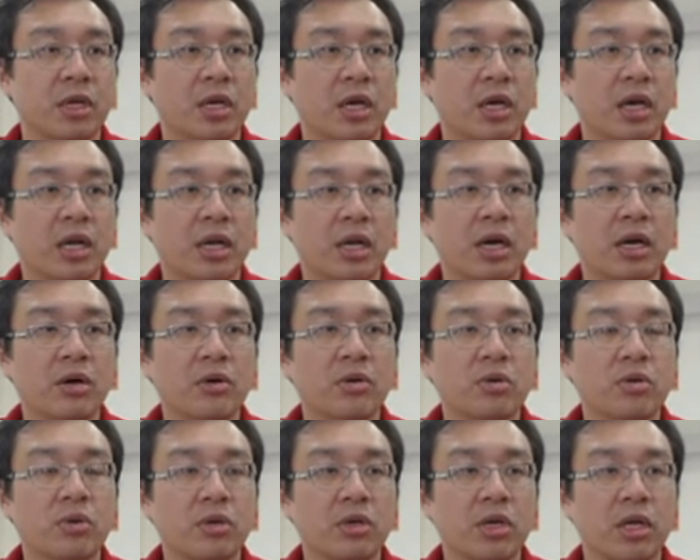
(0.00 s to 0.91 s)
And
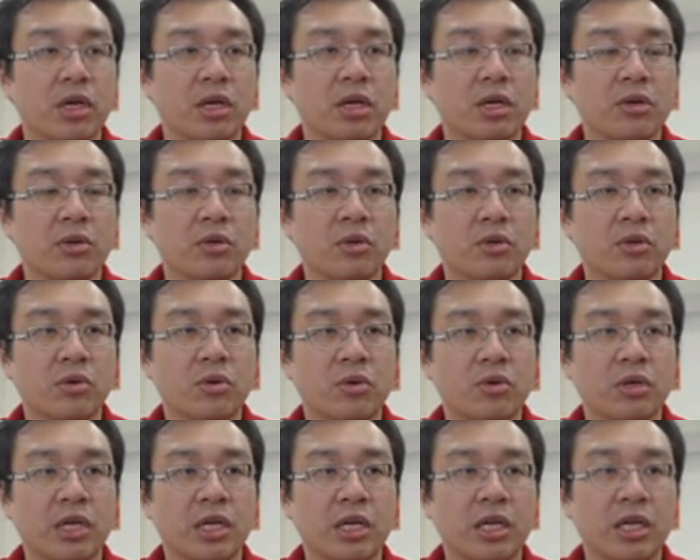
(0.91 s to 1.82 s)
now
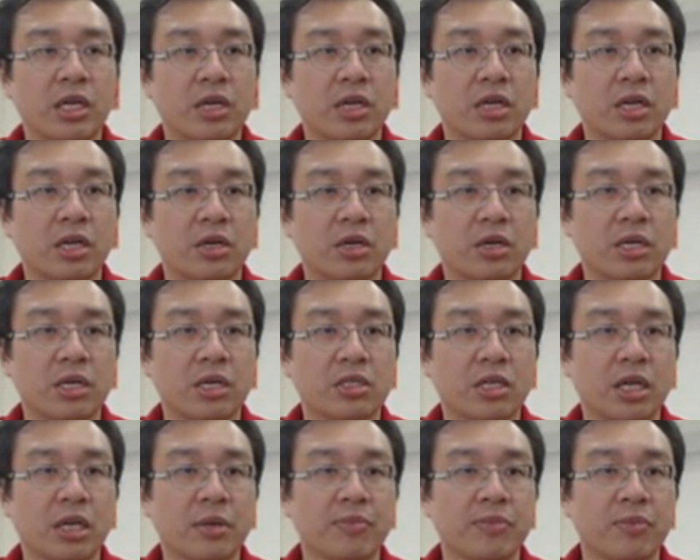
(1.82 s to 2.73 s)
the king cannot
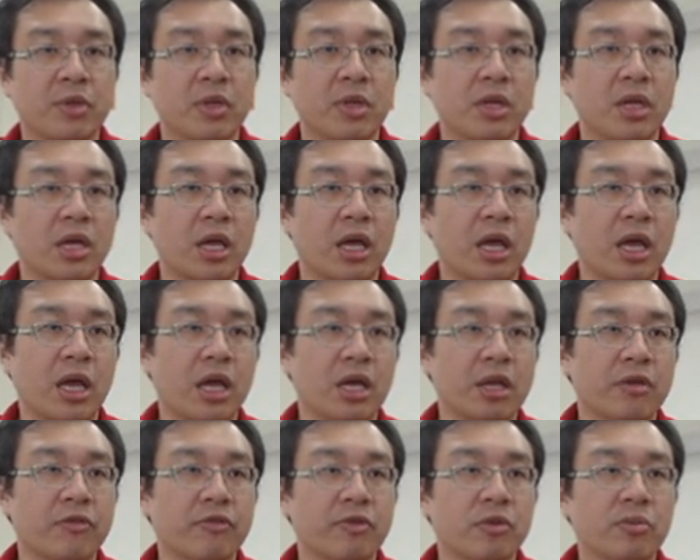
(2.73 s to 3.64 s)
escape, and
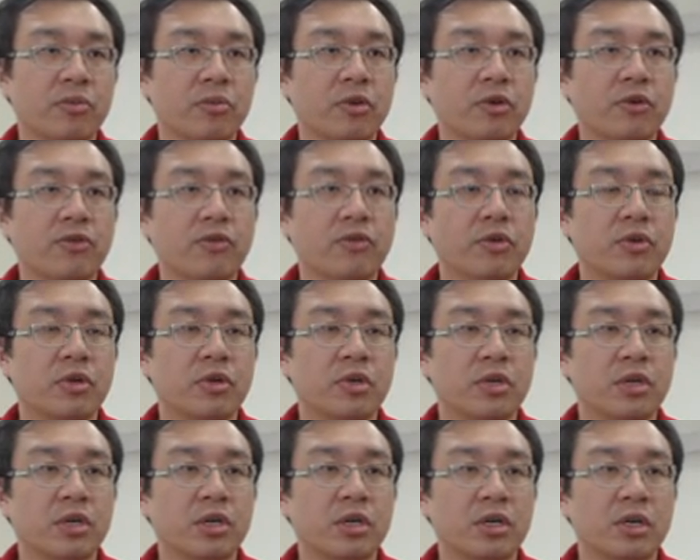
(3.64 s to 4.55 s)
if you move
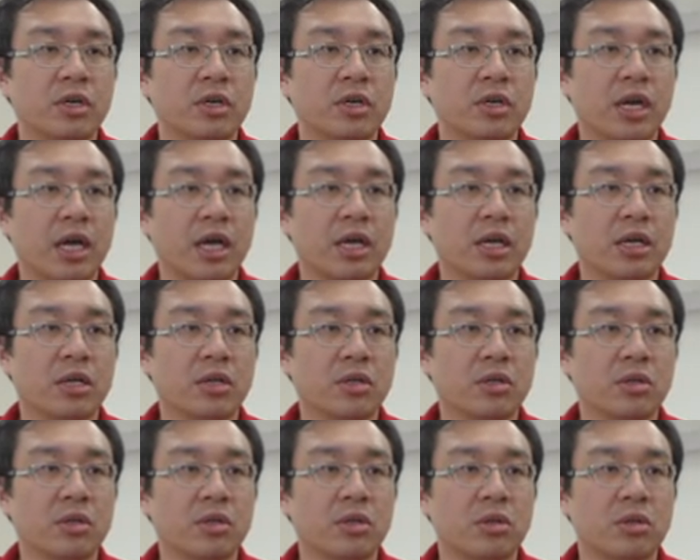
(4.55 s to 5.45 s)
the knight
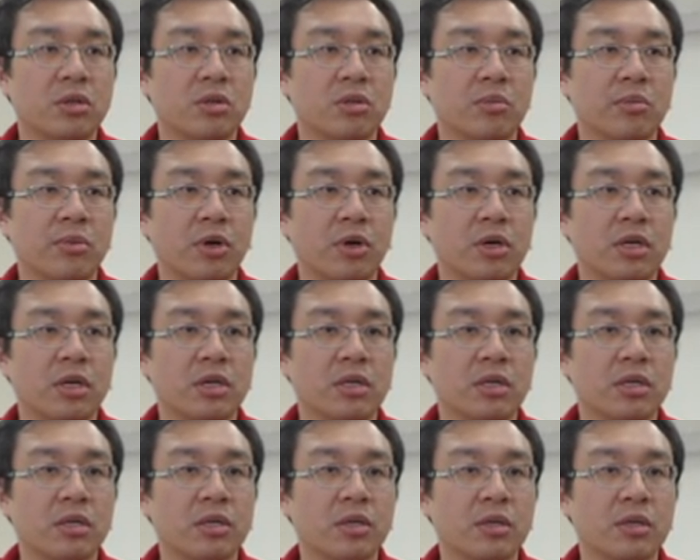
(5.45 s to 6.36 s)
to block it,
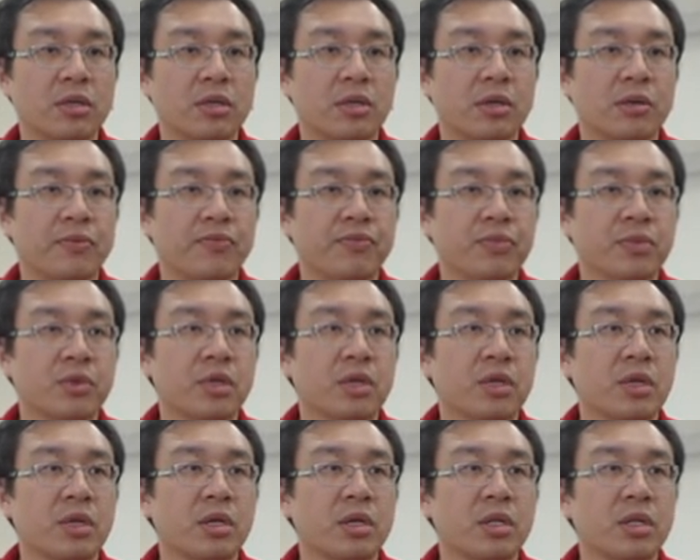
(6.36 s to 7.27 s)

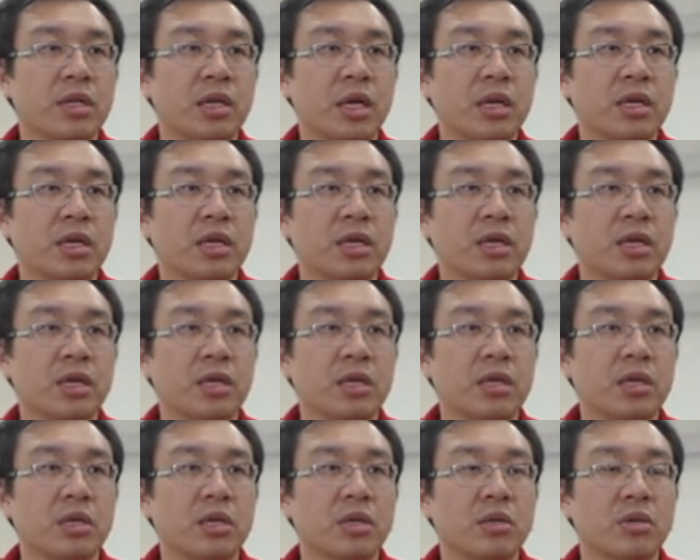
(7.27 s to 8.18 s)
then
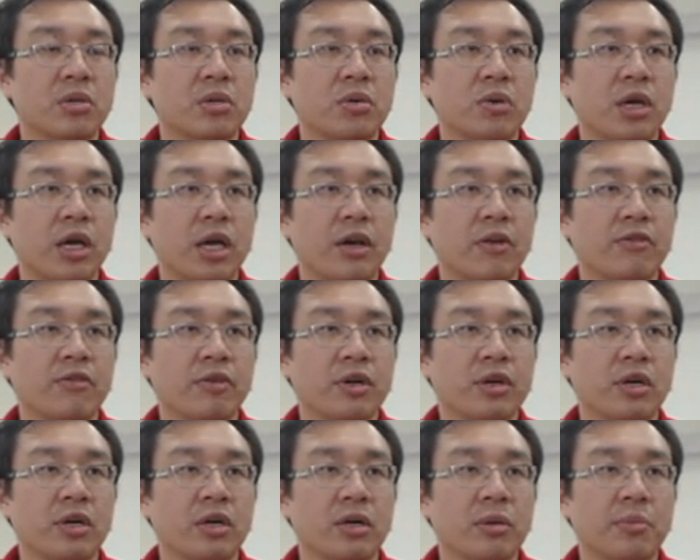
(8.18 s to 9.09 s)
you have
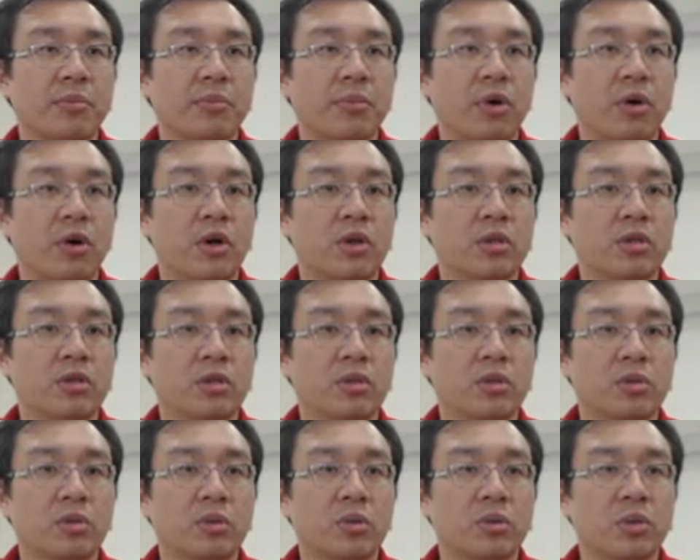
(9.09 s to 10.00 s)
a pawn
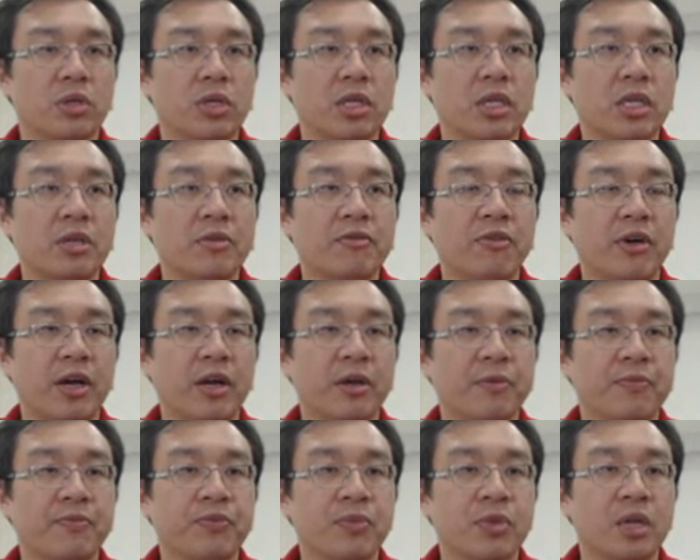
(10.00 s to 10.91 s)
to e5,
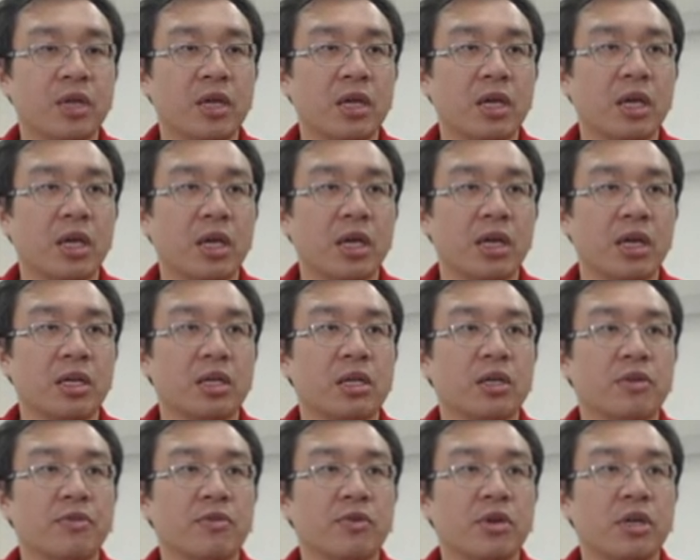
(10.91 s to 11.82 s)
and
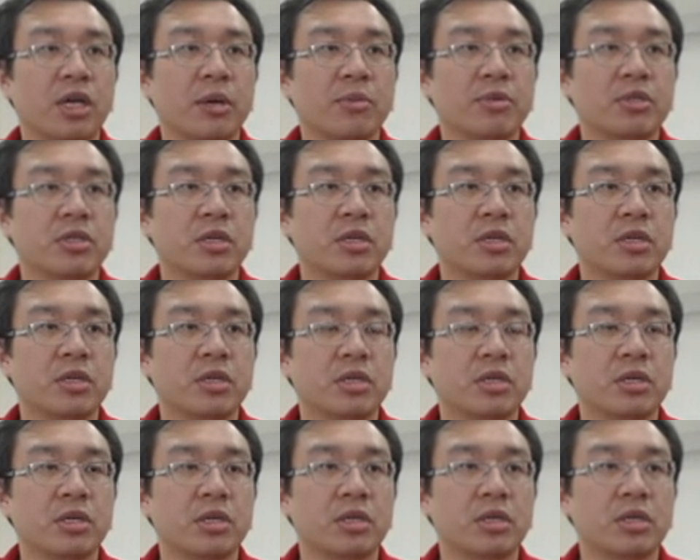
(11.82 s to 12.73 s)
if you capture
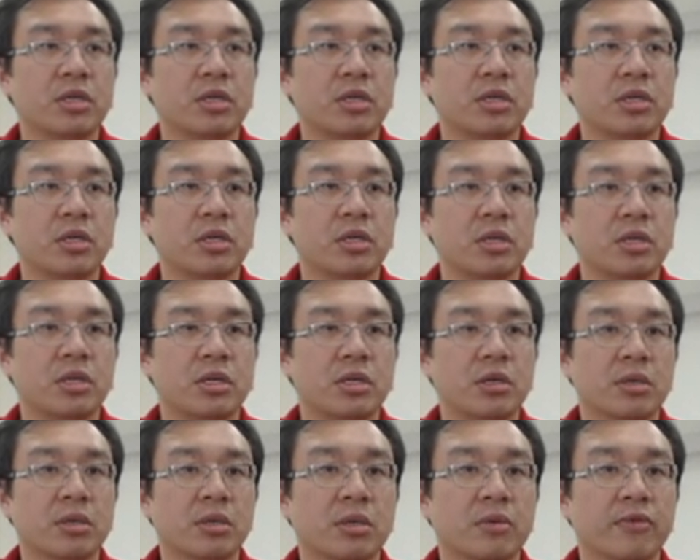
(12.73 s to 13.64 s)

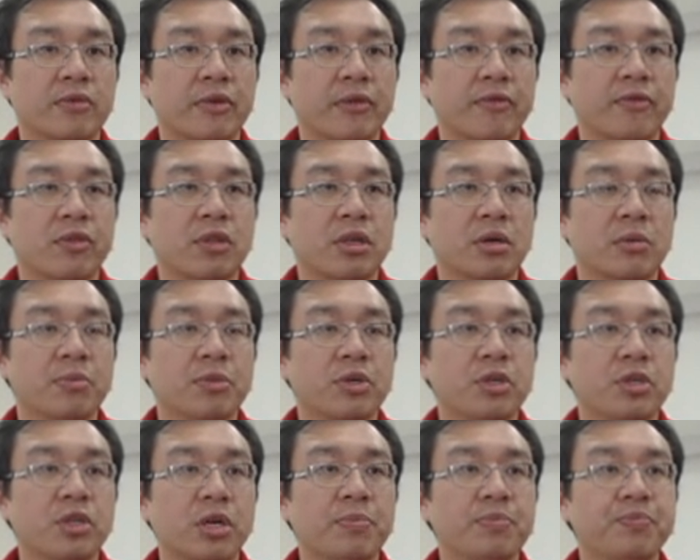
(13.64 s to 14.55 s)
with the
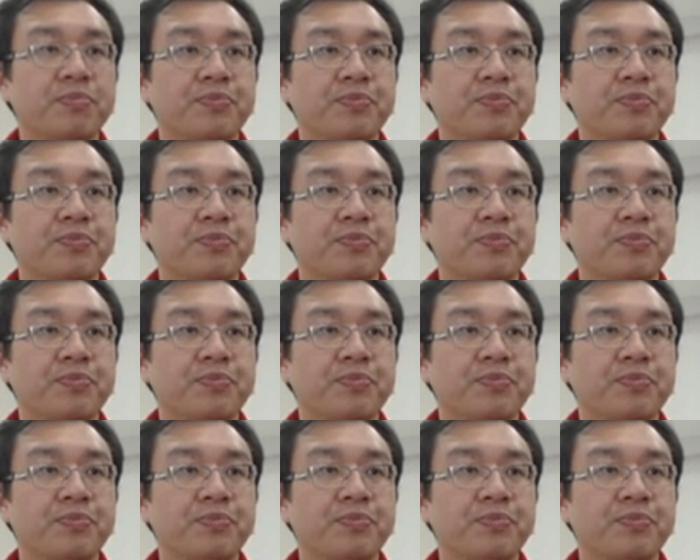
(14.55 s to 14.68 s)
bishop,